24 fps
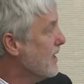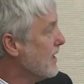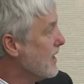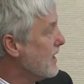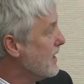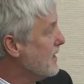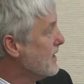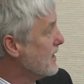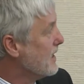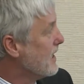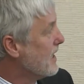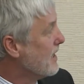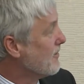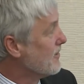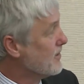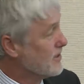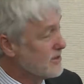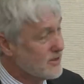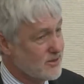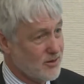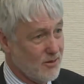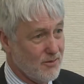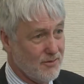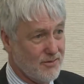in the
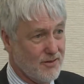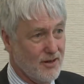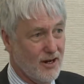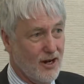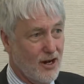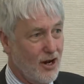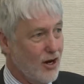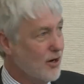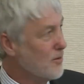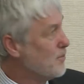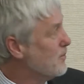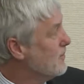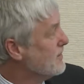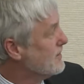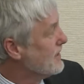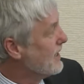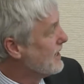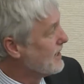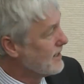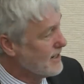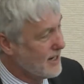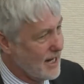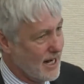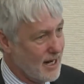areas of open
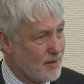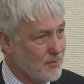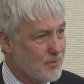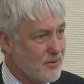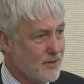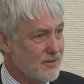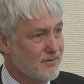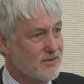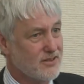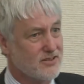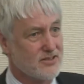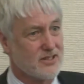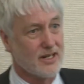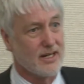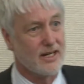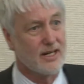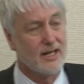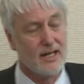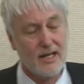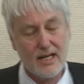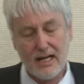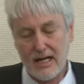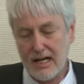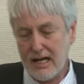data and privacy,
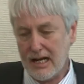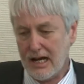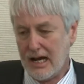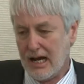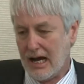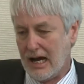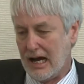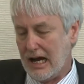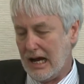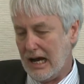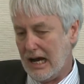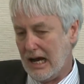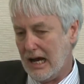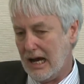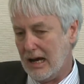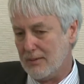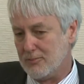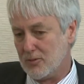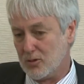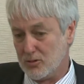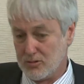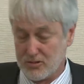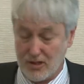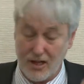
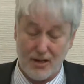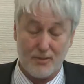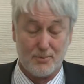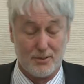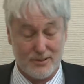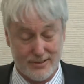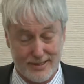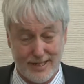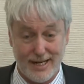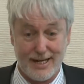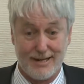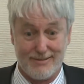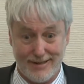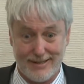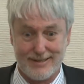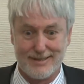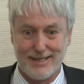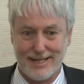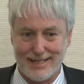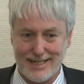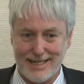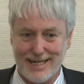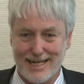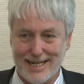or open data and
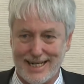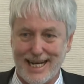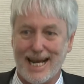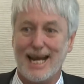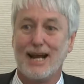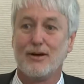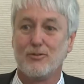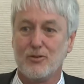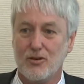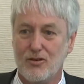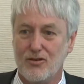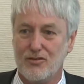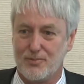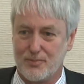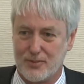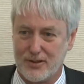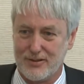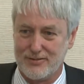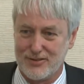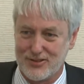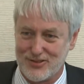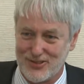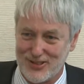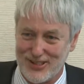taking account of
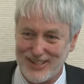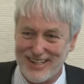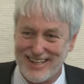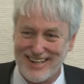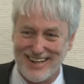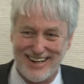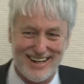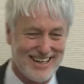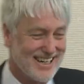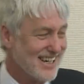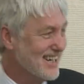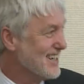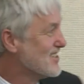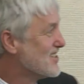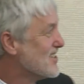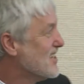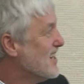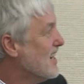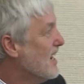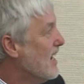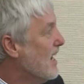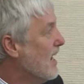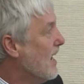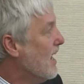privacy, I guess.
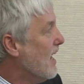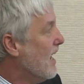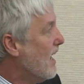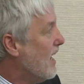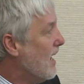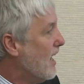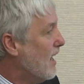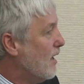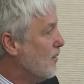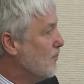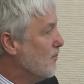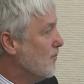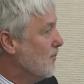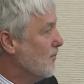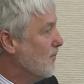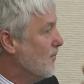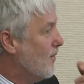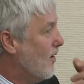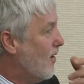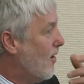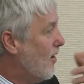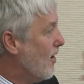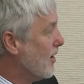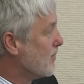I'm
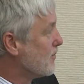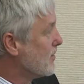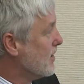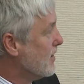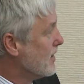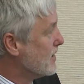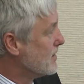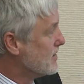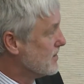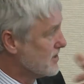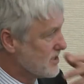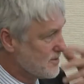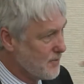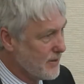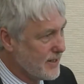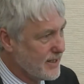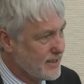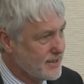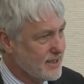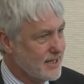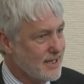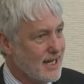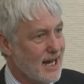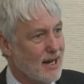going to speak
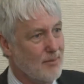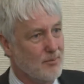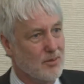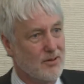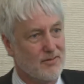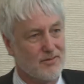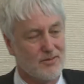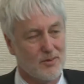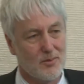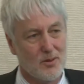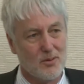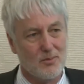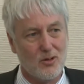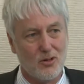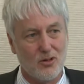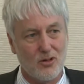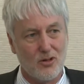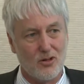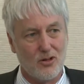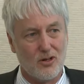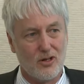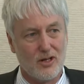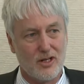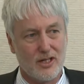to that, but from a
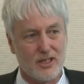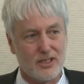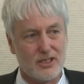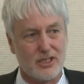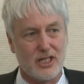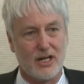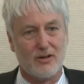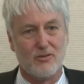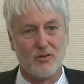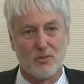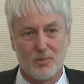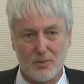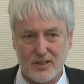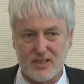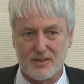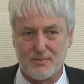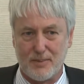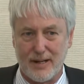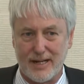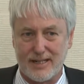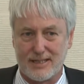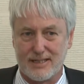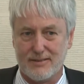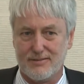more general
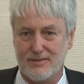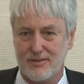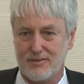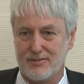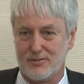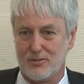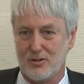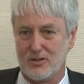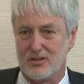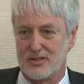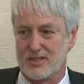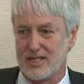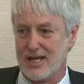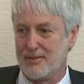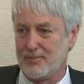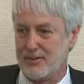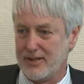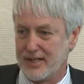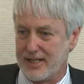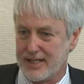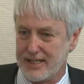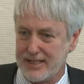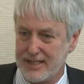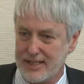perspective of what's
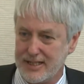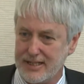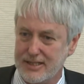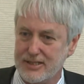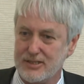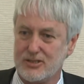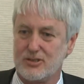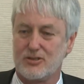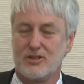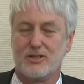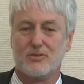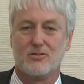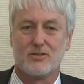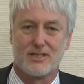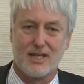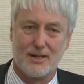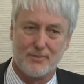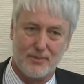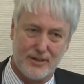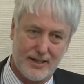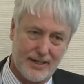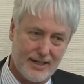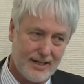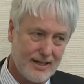happening in the industry, what's
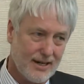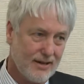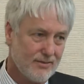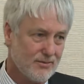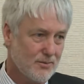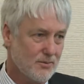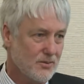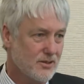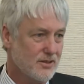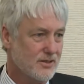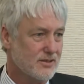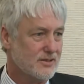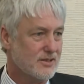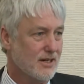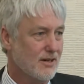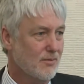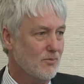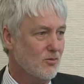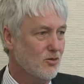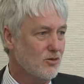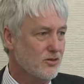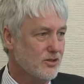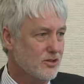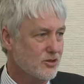happening in government,
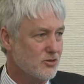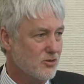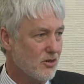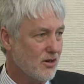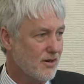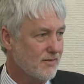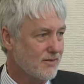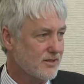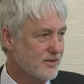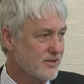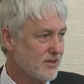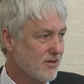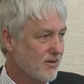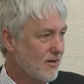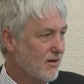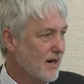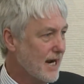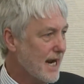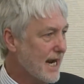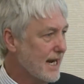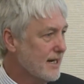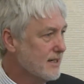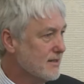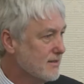what the drivers are,
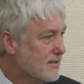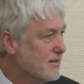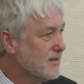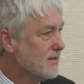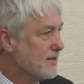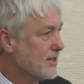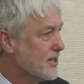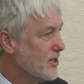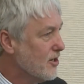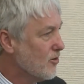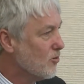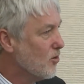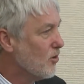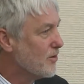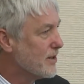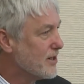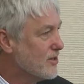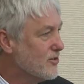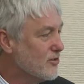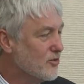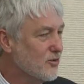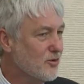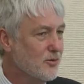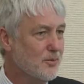and what we
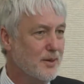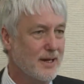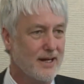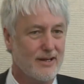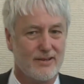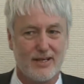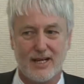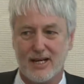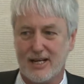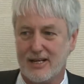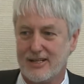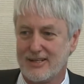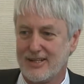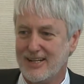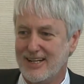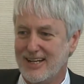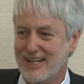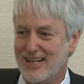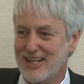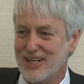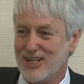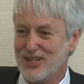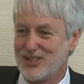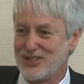can do about that.
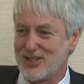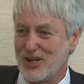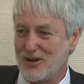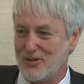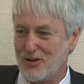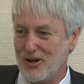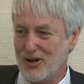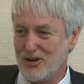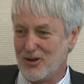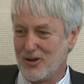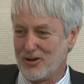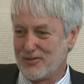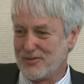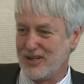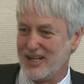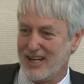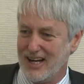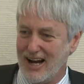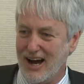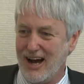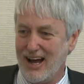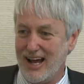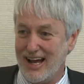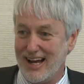So a lot of it
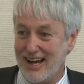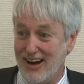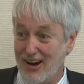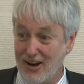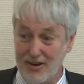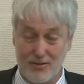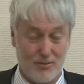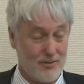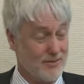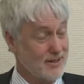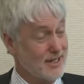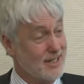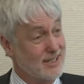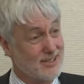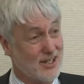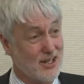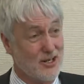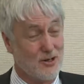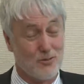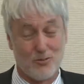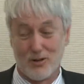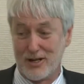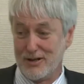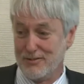is
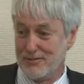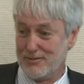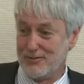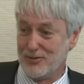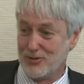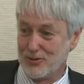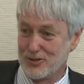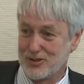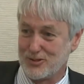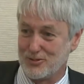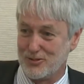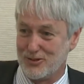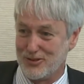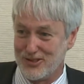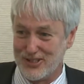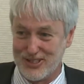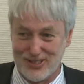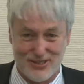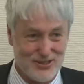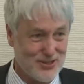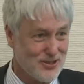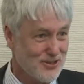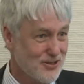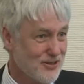going to reinforce what
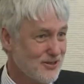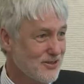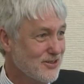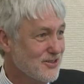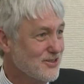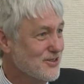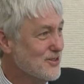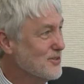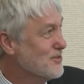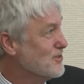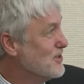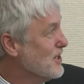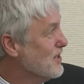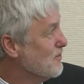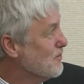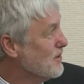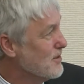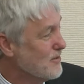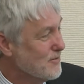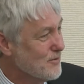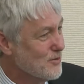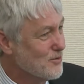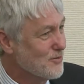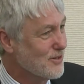these two gentlemen
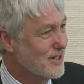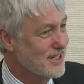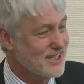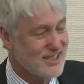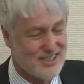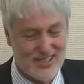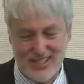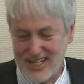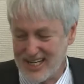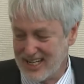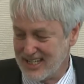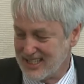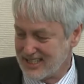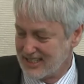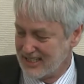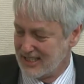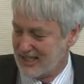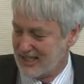have already said,